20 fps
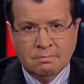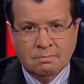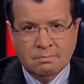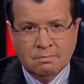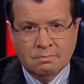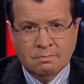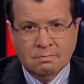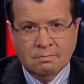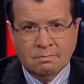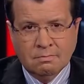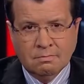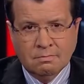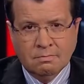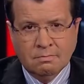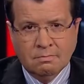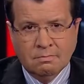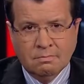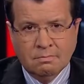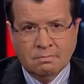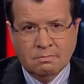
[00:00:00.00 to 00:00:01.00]

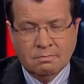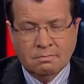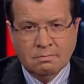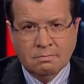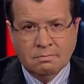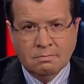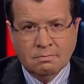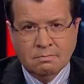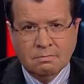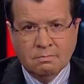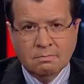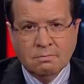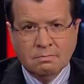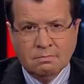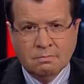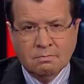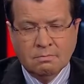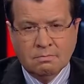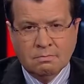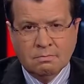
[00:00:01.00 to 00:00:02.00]

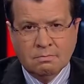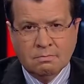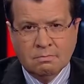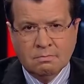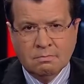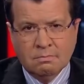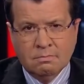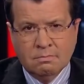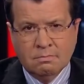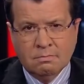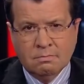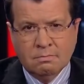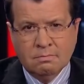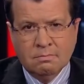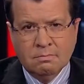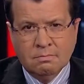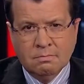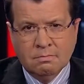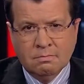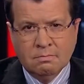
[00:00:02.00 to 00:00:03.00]

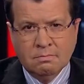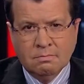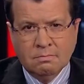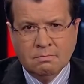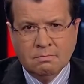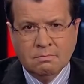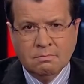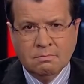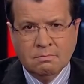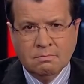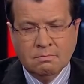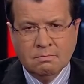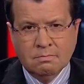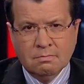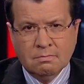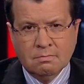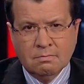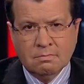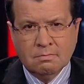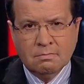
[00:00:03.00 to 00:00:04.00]

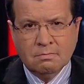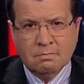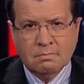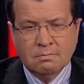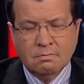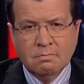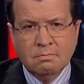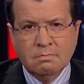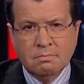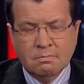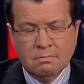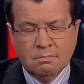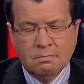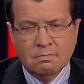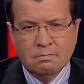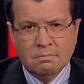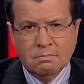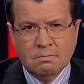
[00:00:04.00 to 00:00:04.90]
(not speaking)